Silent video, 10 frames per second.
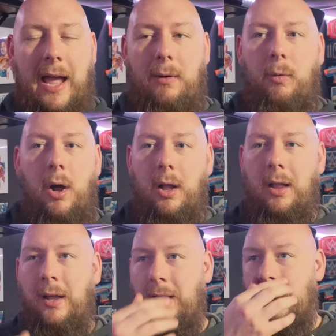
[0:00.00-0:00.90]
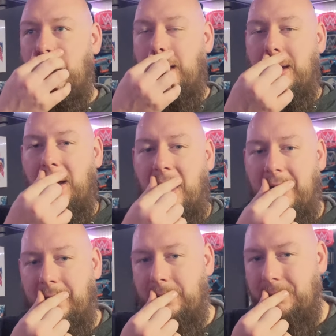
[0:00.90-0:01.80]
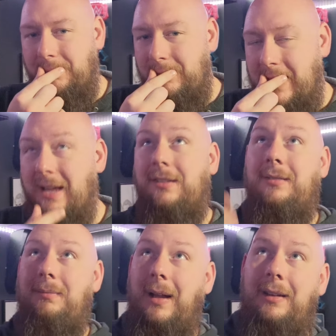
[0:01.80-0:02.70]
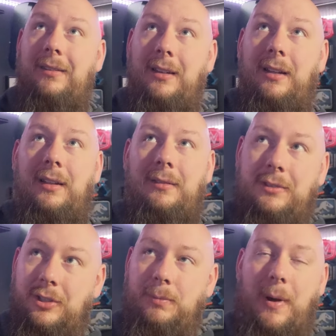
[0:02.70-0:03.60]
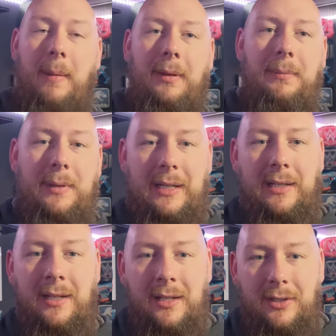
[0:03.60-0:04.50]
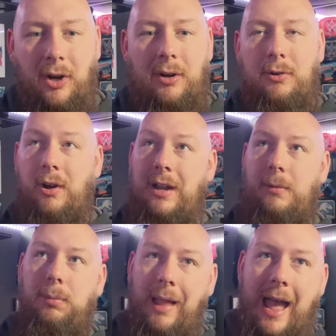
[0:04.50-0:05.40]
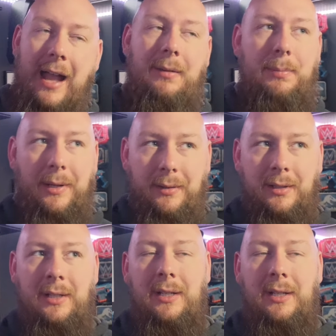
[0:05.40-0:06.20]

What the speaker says: black wall. Yes, my ceiling should probably be dark gray or black, but